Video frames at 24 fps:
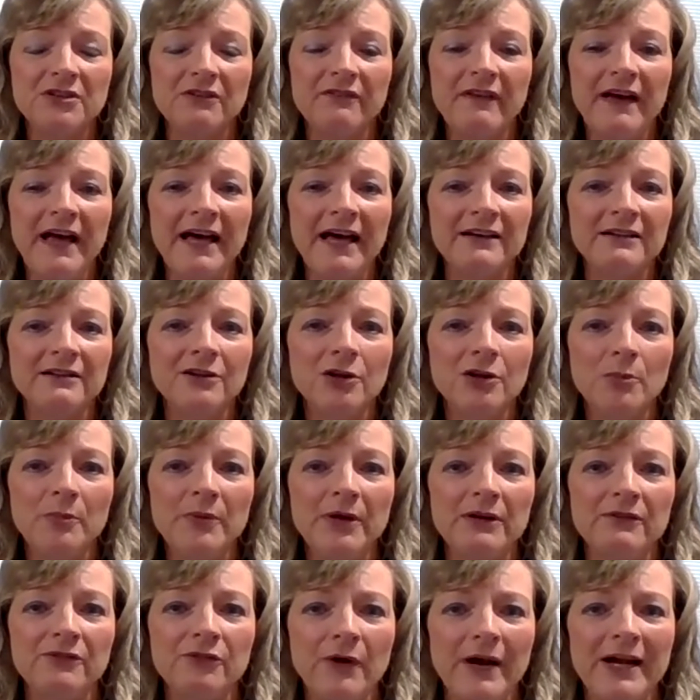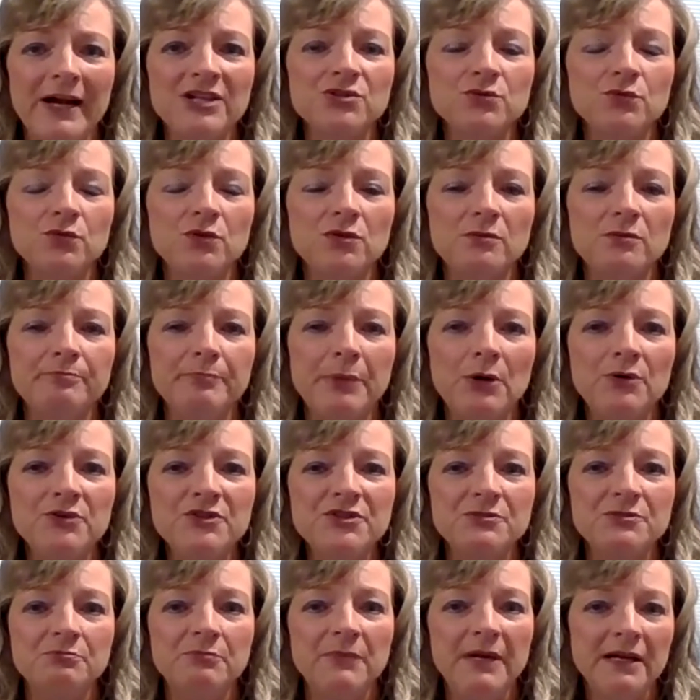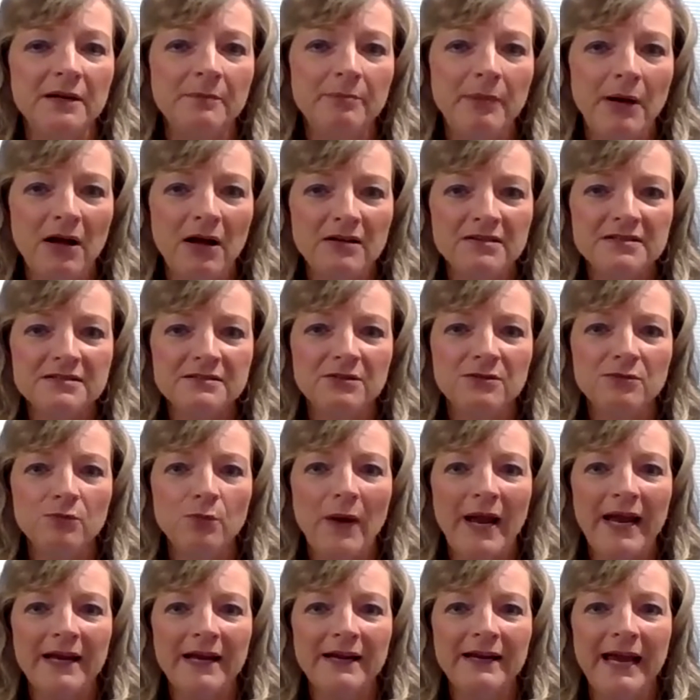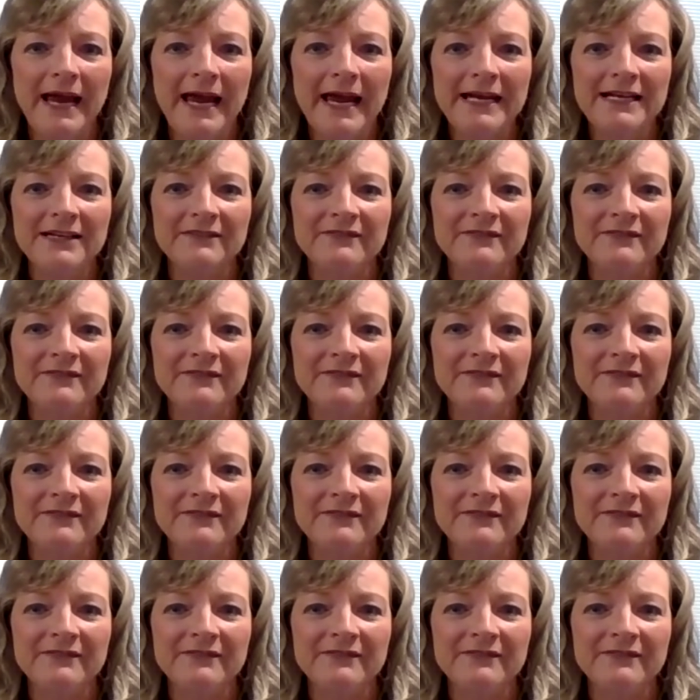I've had a little bit of gradual post-menopausal weight gain.